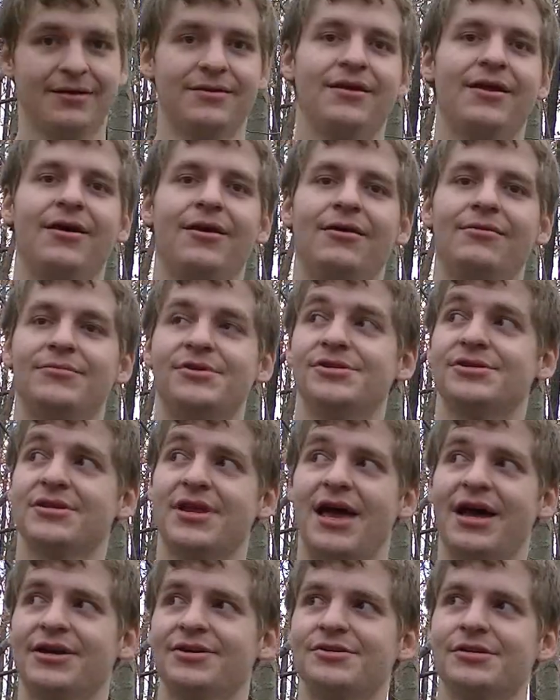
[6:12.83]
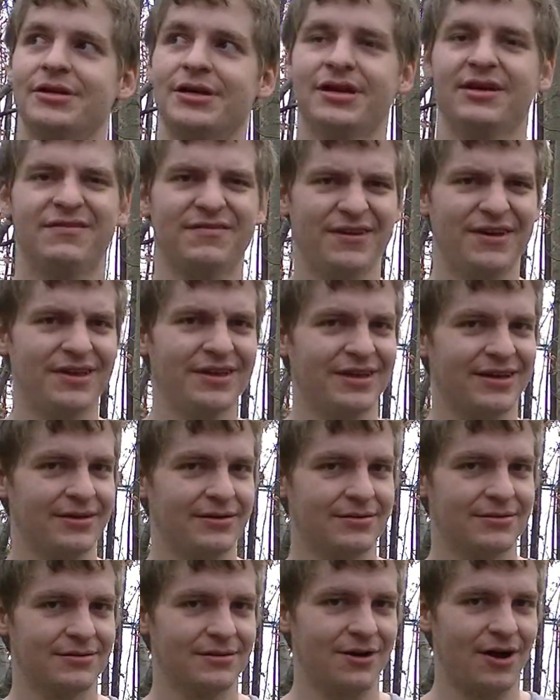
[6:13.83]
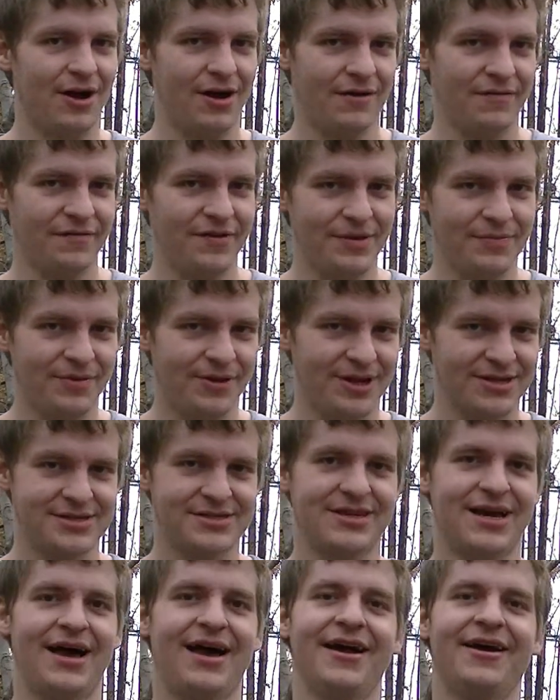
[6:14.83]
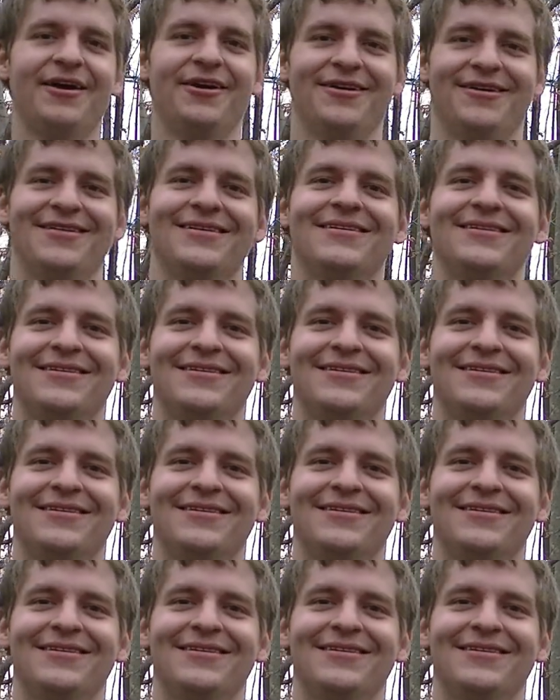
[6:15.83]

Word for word: No, I'm just actually feeling coffee plus tired.